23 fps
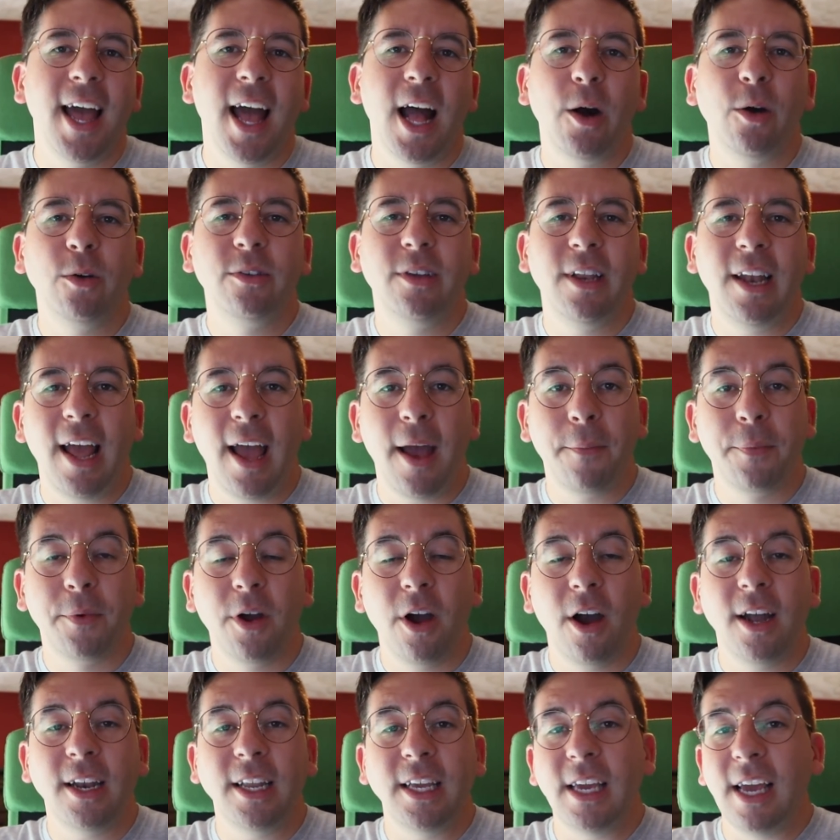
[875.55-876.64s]
I was at
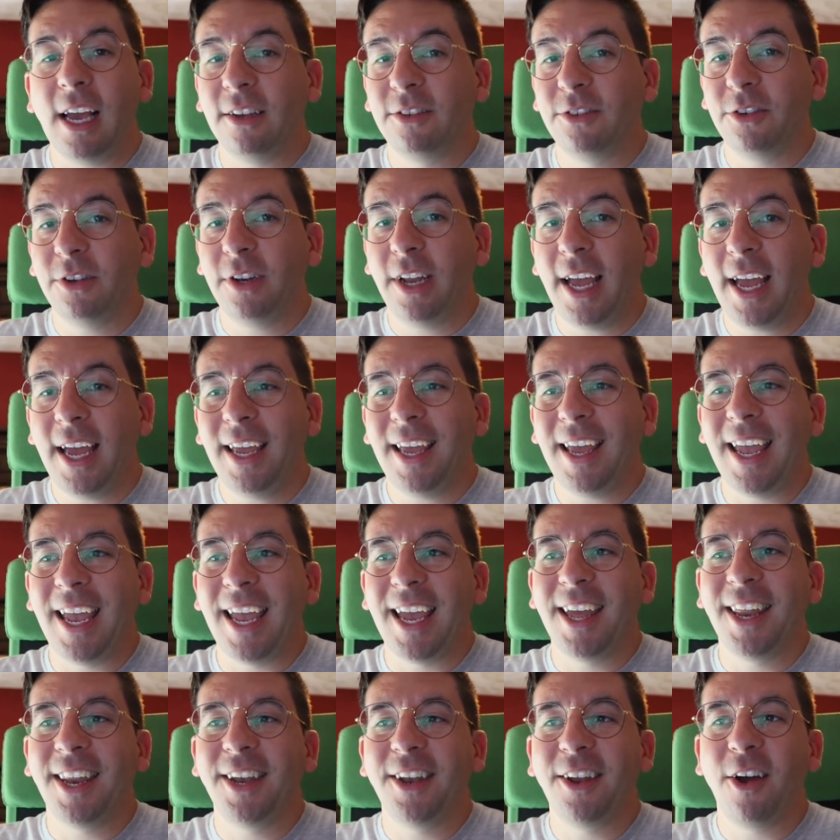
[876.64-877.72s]
Epcot yesterday
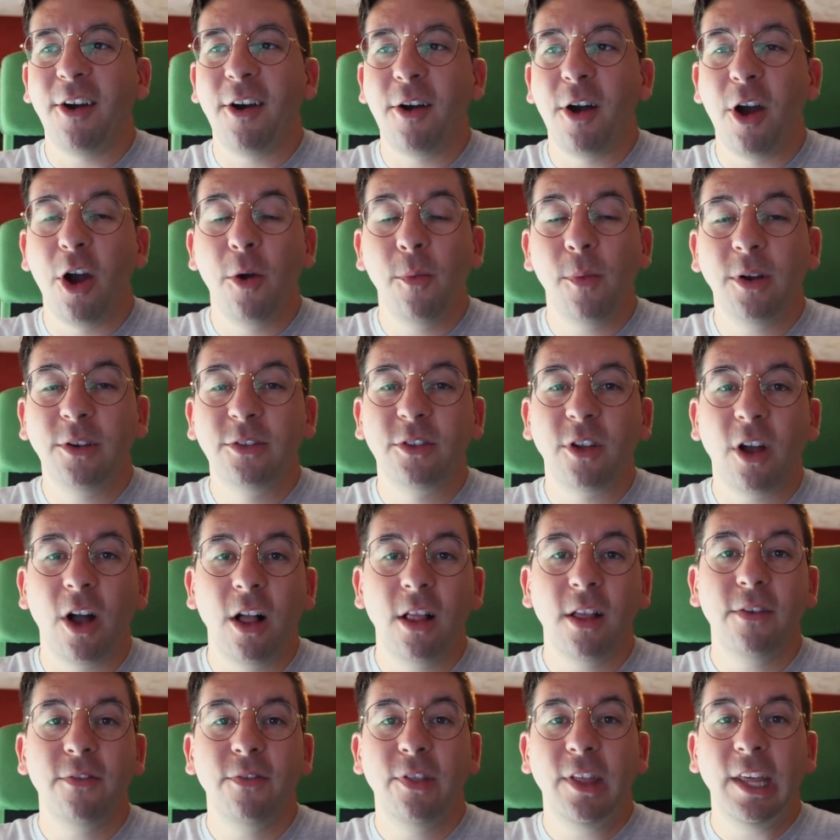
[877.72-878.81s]
and almost
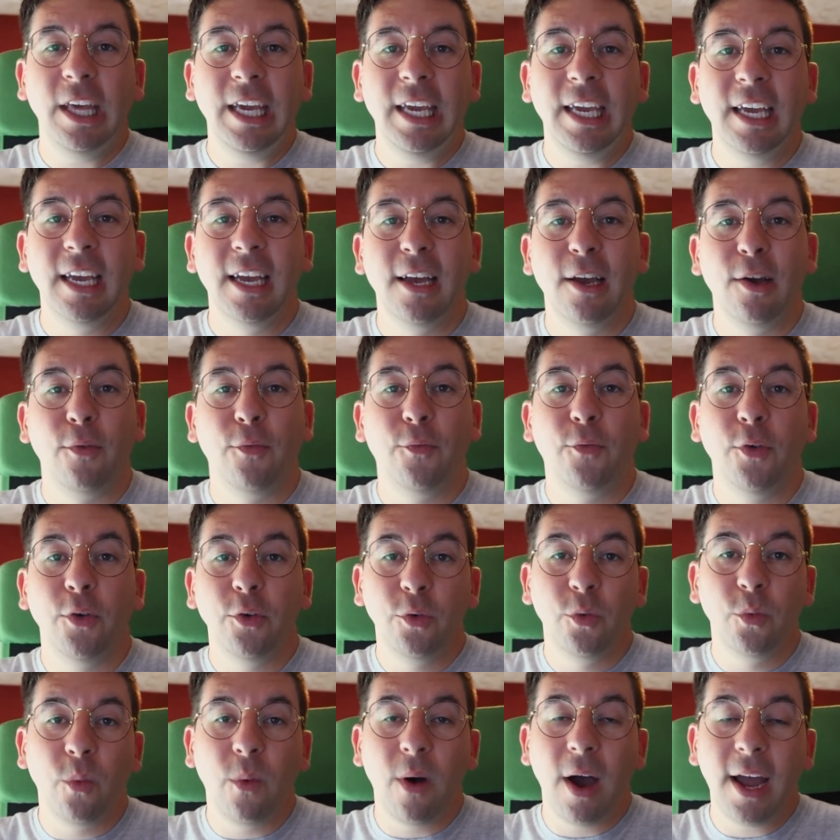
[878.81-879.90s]
all of the
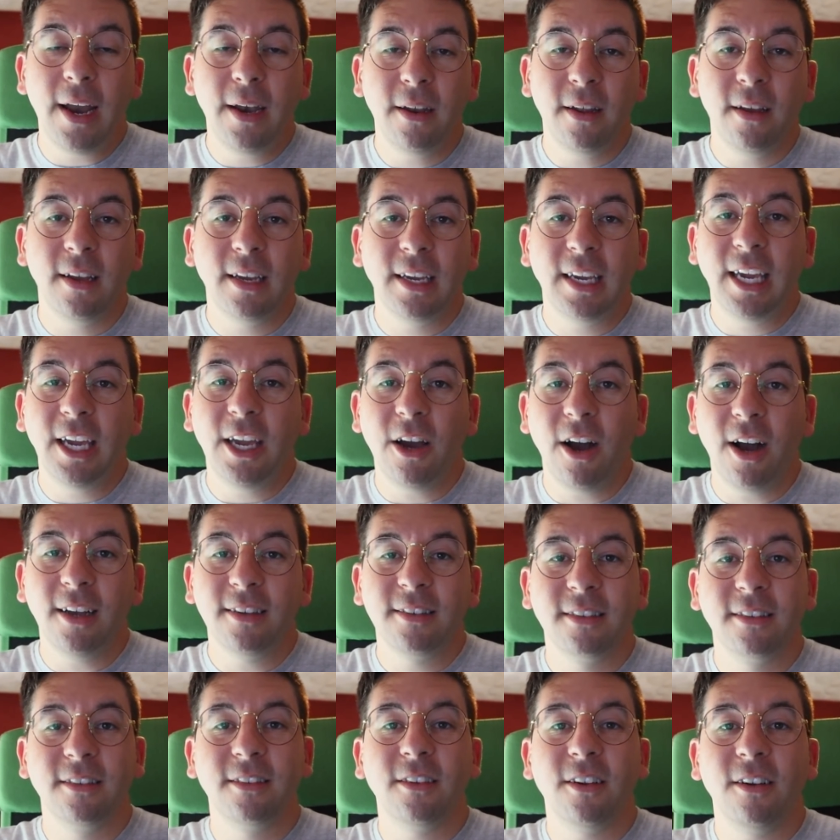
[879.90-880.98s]
food and wine
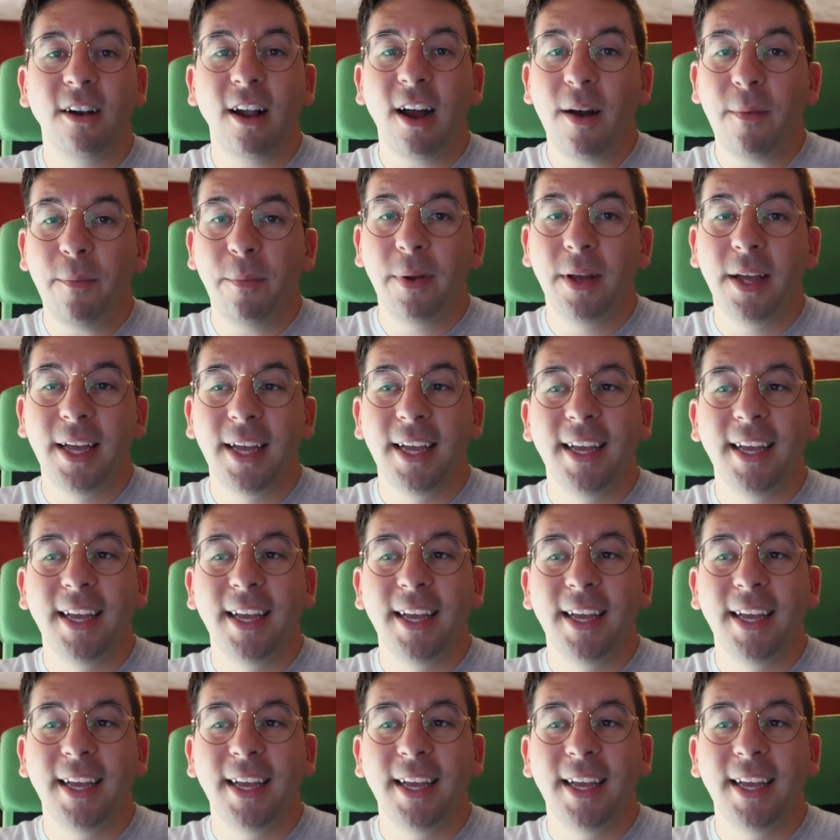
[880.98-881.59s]
kiosks are up